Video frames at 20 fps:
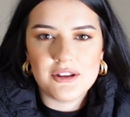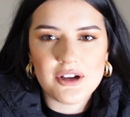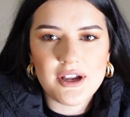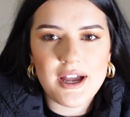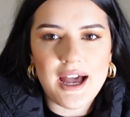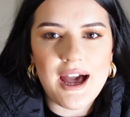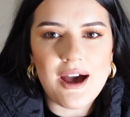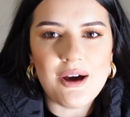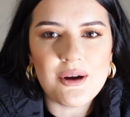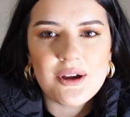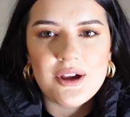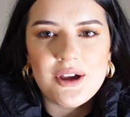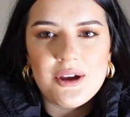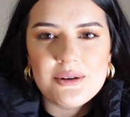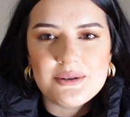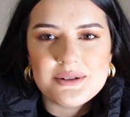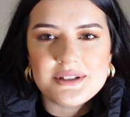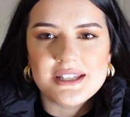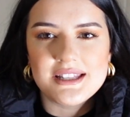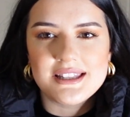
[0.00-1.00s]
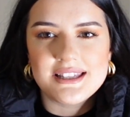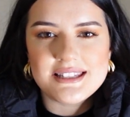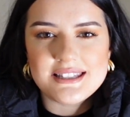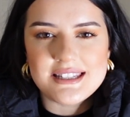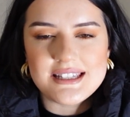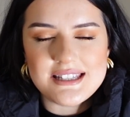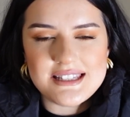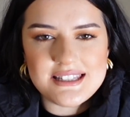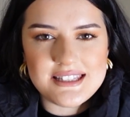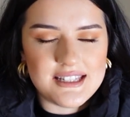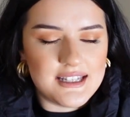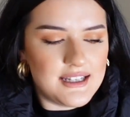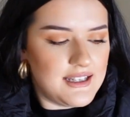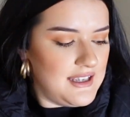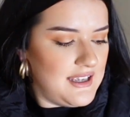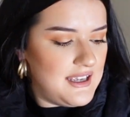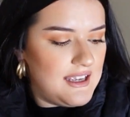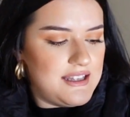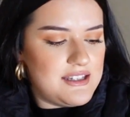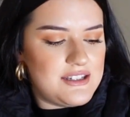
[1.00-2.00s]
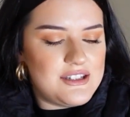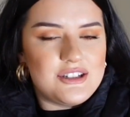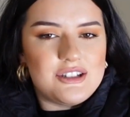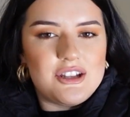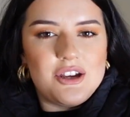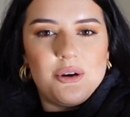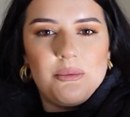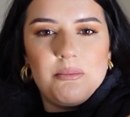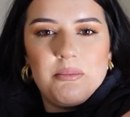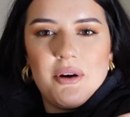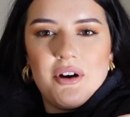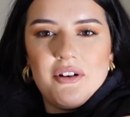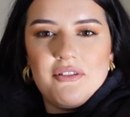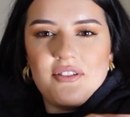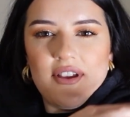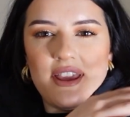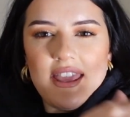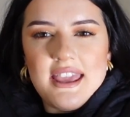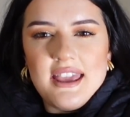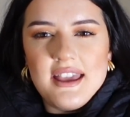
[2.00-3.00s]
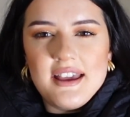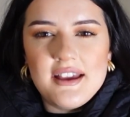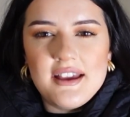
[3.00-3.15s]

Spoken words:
Look at how cozy this is. It's so puffy.